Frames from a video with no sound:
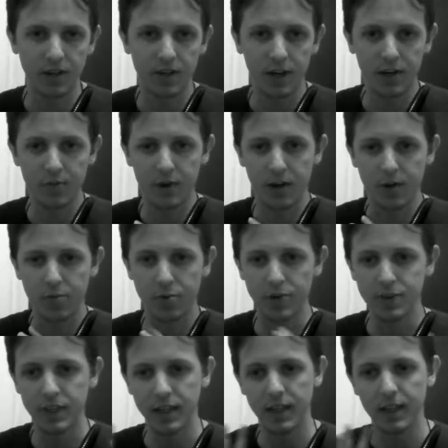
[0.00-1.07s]
talk about
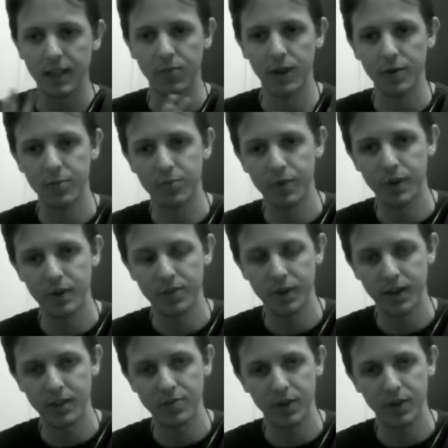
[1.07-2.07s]
presenting a web interface,